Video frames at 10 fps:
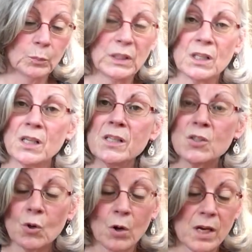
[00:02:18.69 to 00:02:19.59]
because
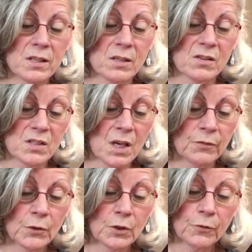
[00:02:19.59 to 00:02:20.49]
Christ
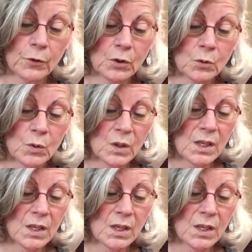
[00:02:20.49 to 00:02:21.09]
suffered for you,